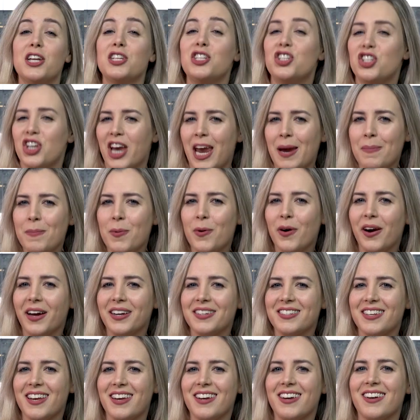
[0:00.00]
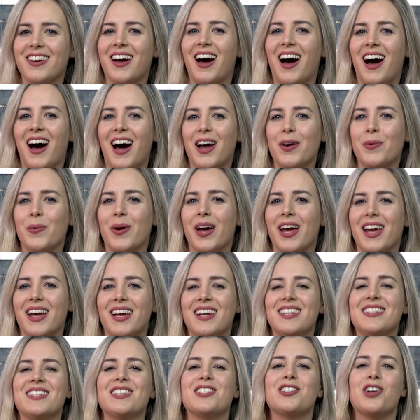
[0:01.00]
Cheap or outdated hardware
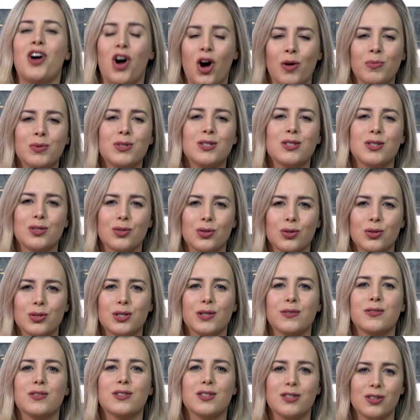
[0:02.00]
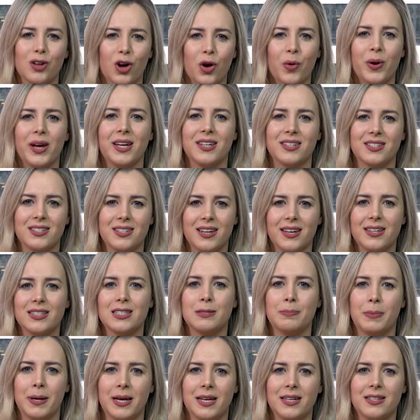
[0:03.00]
is a common source of slow internet
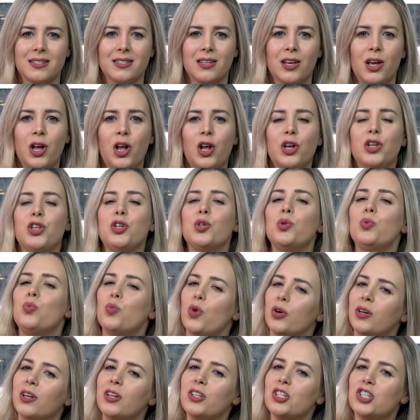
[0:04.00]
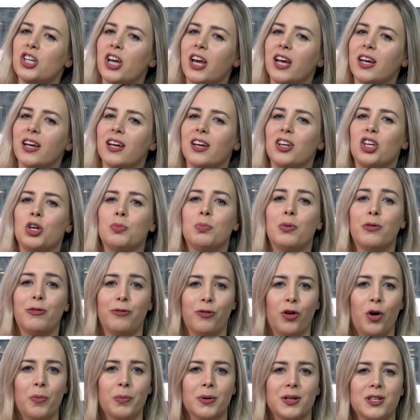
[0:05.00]
speeds. You'll want to check your
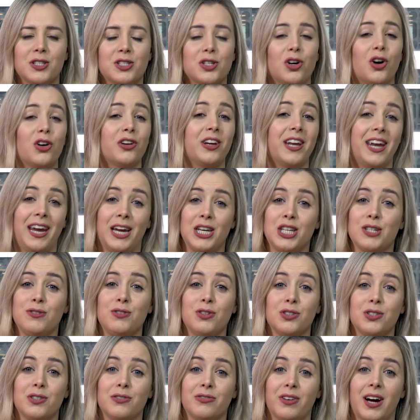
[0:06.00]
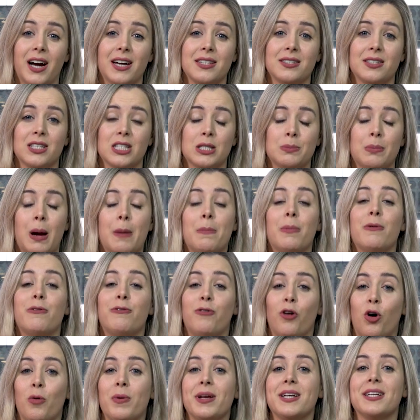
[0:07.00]
performance on each of your devices by
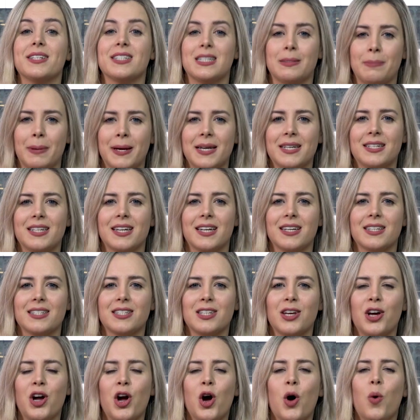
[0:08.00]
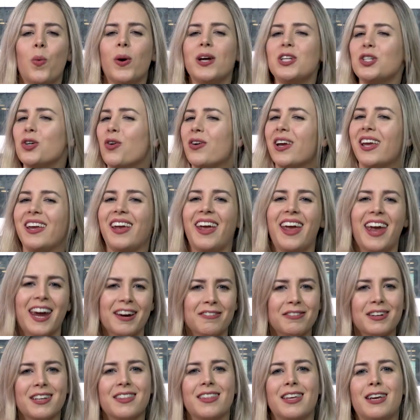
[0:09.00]
performing a speed test. We're talking
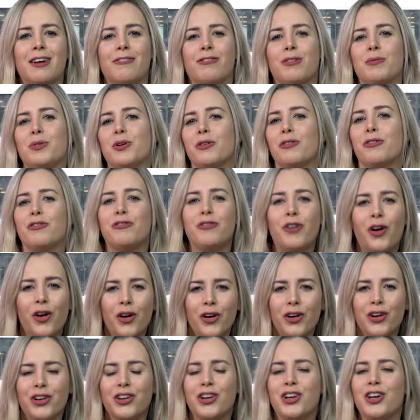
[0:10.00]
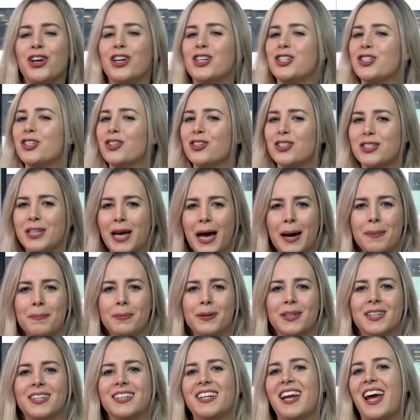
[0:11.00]
everything from your phone to your
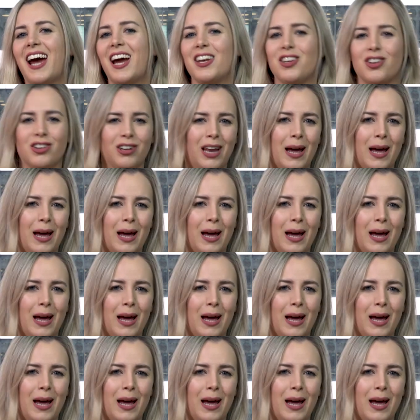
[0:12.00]
tablet and your